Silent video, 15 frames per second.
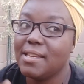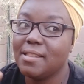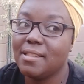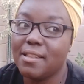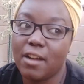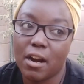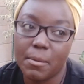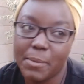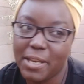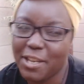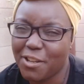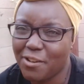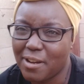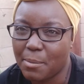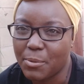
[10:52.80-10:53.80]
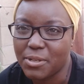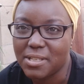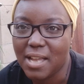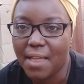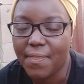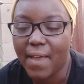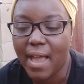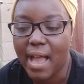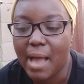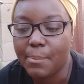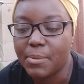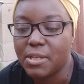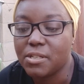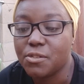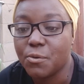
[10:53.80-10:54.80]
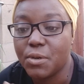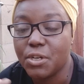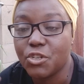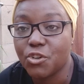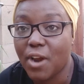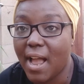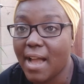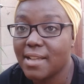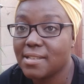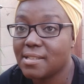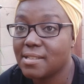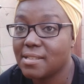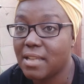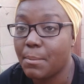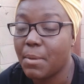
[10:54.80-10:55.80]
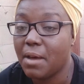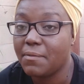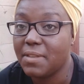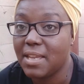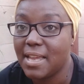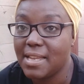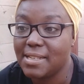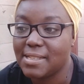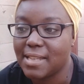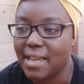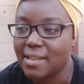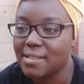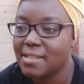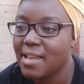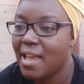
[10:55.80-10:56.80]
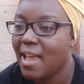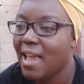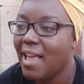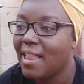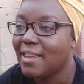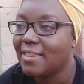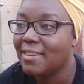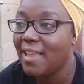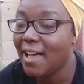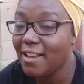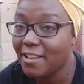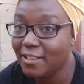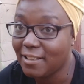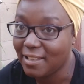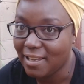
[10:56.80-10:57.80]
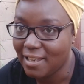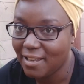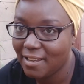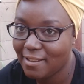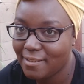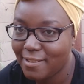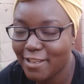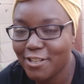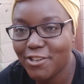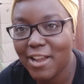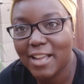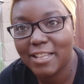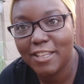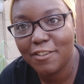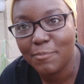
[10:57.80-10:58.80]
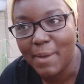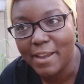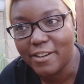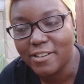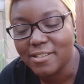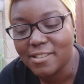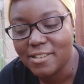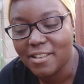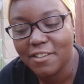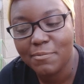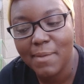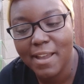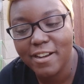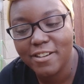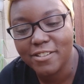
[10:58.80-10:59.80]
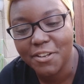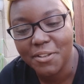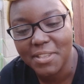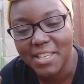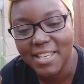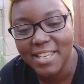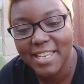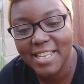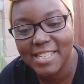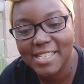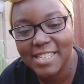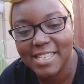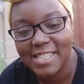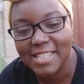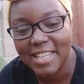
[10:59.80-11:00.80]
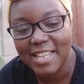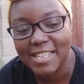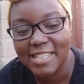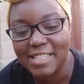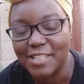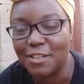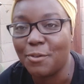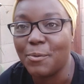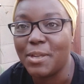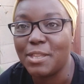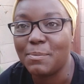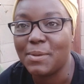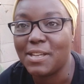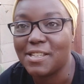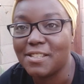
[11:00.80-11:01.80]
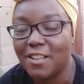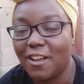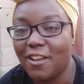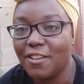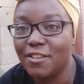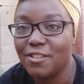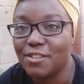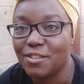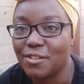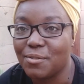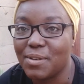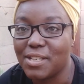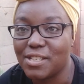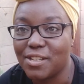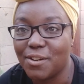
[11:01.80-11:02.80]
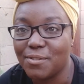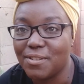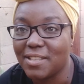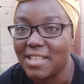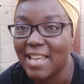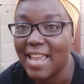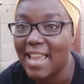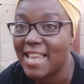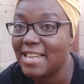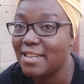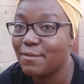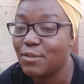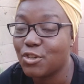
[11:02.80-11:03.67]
the Armenian cucumber is not that happy. So it attracts some of the insects. Luckily, they attract leaf miners. Leaf miners are the easiest thing to deal with because all you do is go to the end of the